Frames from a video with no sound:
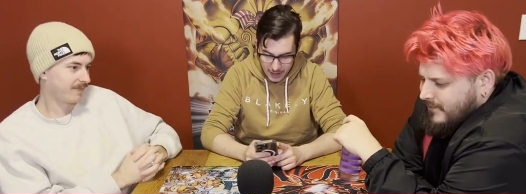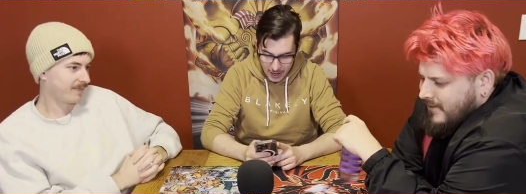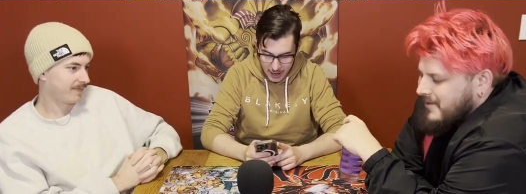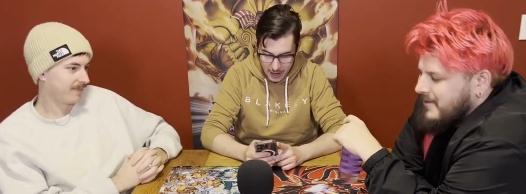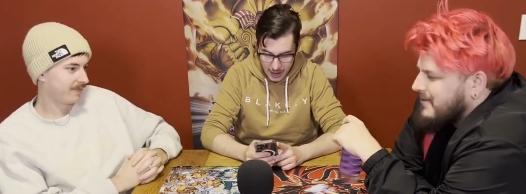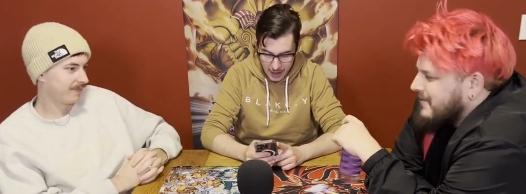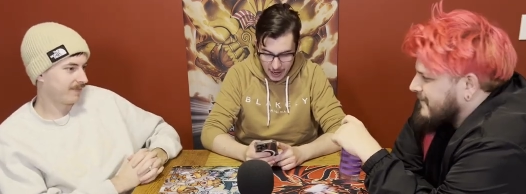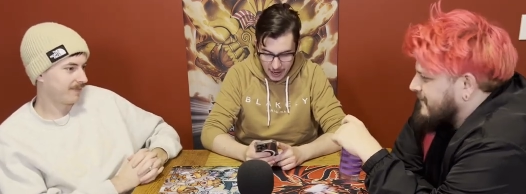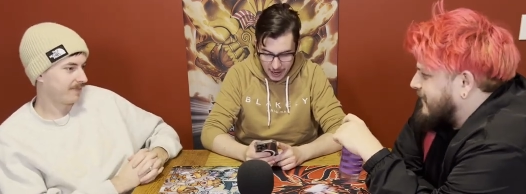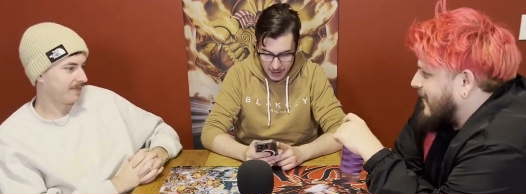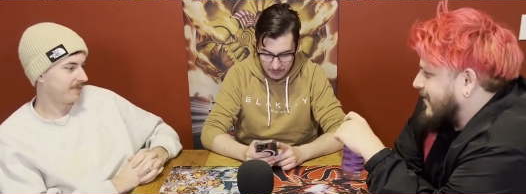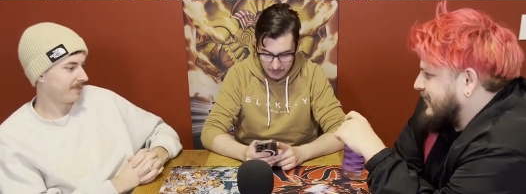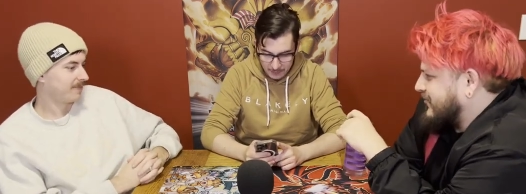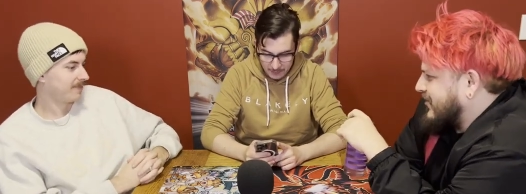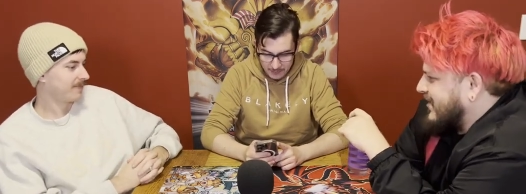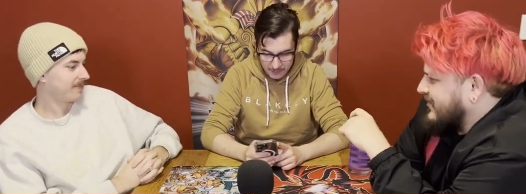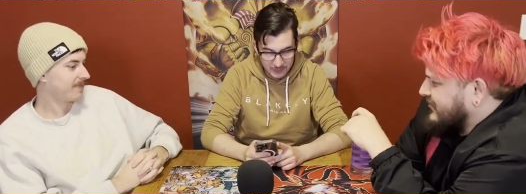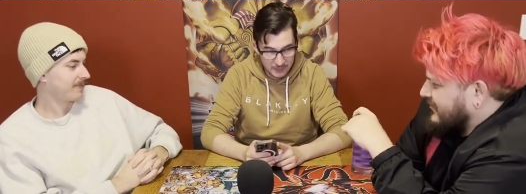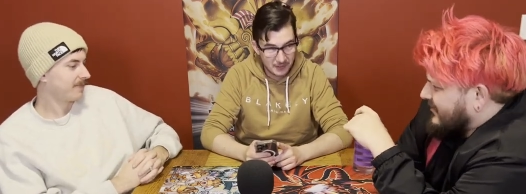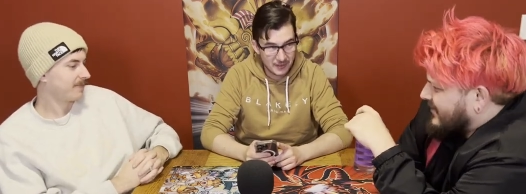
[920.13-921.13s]
Speaker 1: Um,
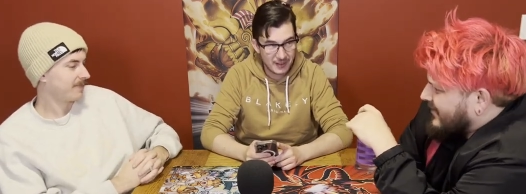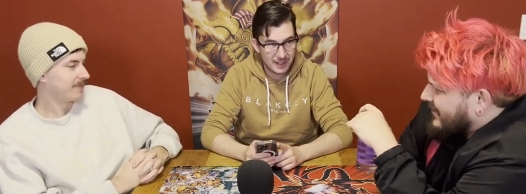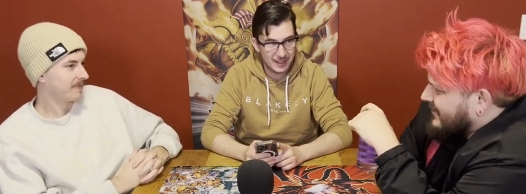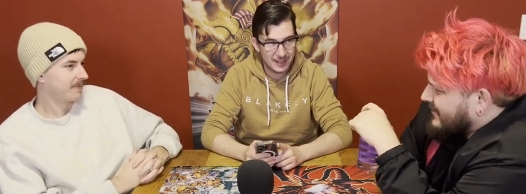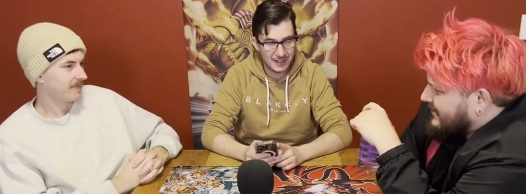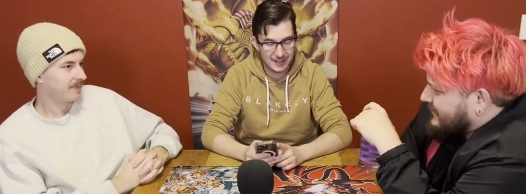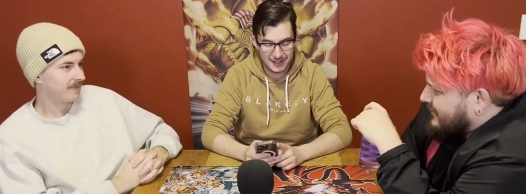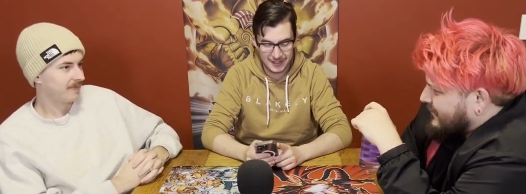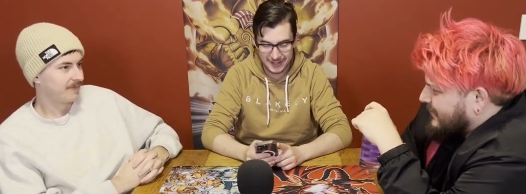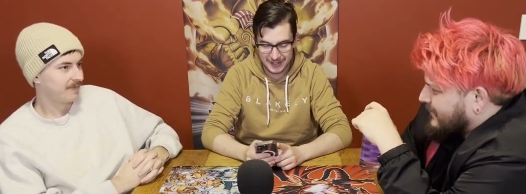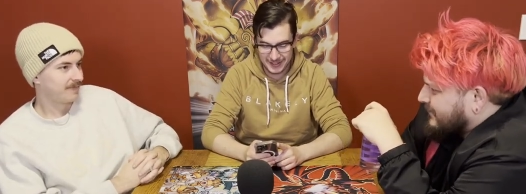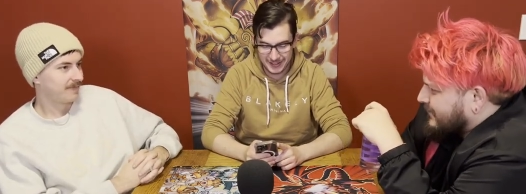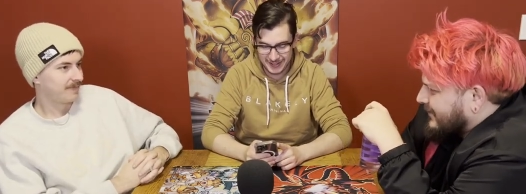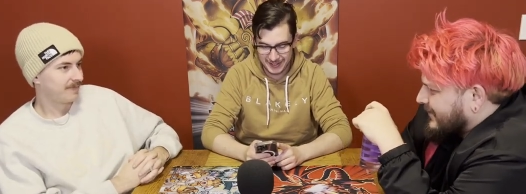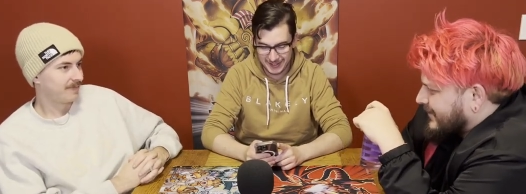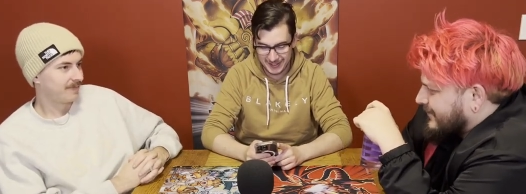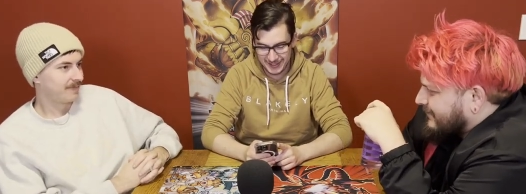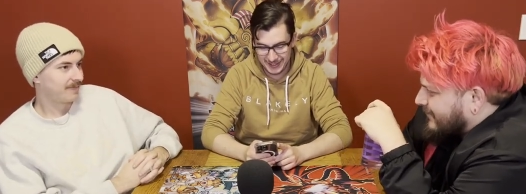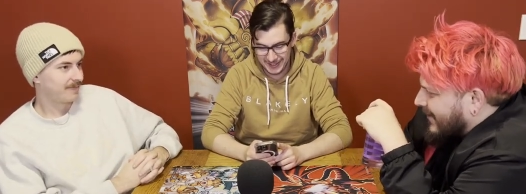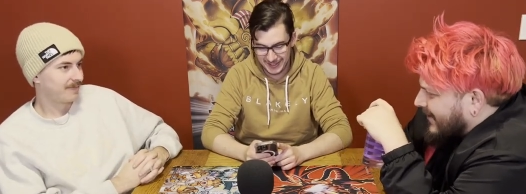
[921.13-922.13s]
5,000 cards for a
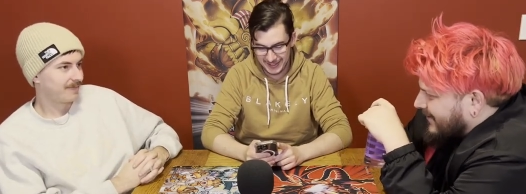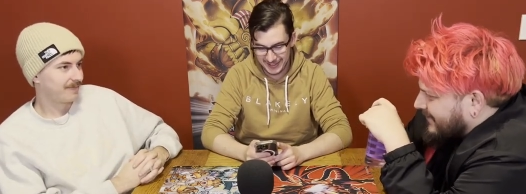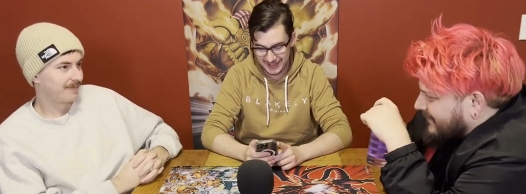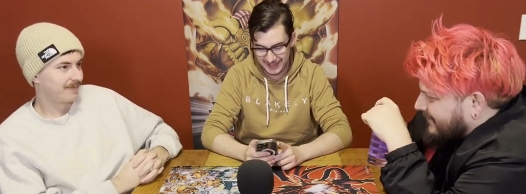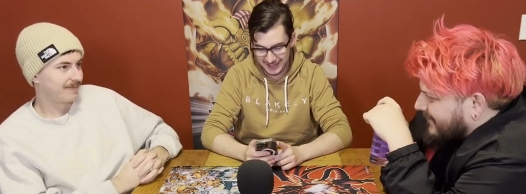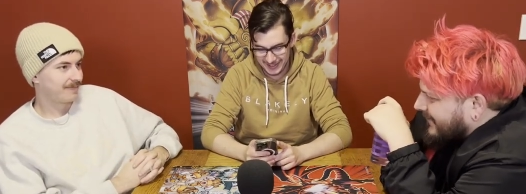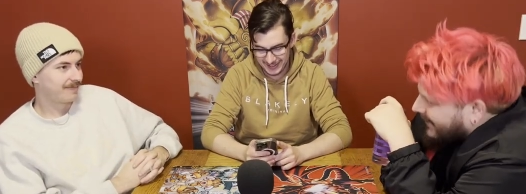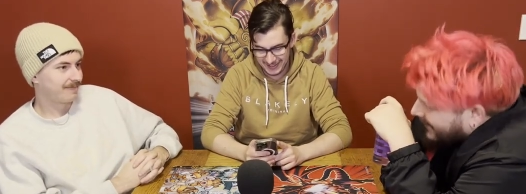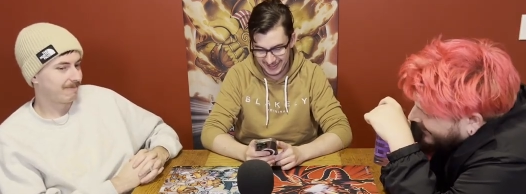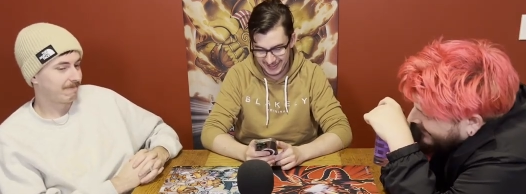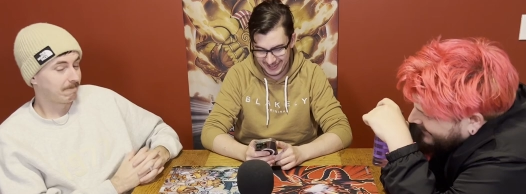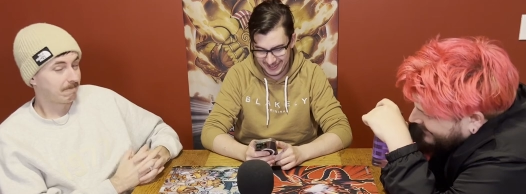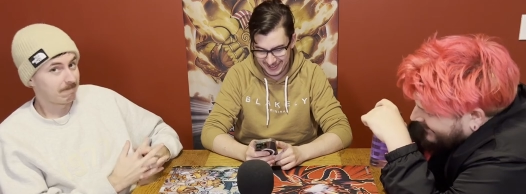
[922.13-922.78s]
bloody rank 3.